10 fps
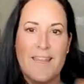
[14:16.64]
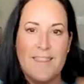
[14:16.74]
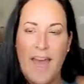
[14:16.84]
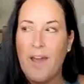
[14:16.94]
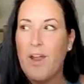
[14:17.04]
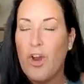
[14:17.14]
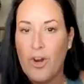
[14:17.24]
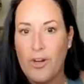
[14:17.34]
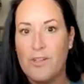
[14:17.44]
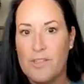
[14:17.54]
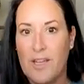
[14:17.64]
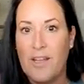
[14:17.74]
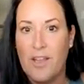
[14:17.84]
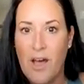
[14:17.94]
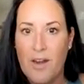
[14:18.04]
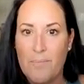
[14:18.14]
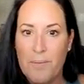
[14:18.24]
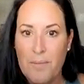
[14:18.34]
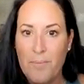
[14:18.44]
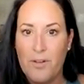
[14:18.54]
That hurt a lot of
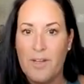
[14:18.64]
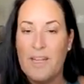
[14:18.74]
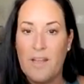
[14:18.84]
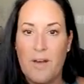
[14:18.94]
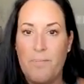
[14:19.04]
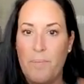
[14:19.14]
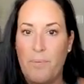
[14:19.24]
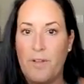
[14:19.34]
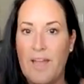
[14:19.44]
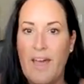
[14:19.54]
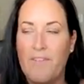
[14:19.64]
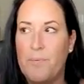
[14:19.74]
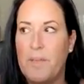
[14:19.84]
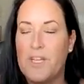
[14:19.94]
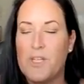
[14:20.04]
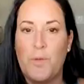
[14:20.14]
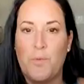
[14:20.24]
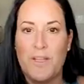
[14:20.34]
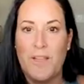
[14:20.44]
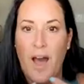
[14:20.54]
people, and a lot of people left because we
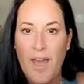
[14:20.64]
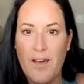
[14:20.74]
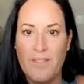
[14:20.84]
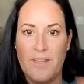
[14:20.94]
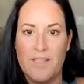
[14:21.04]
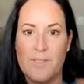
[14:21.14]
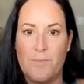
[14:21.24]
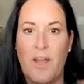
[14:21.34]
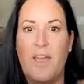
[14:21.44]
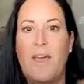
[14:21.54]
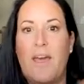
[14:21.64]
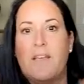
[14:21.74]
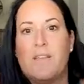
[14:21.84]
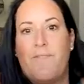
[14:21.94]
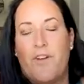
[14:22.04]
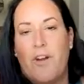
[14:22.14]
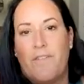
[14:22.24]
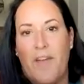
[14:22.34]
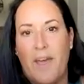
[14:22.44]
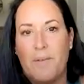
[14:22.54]
rely on this, right, for our
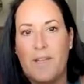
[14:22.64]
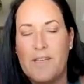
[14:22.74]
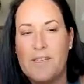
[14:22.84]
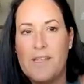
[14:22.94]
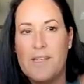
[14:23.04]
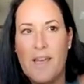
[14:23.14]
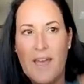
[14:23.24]
families.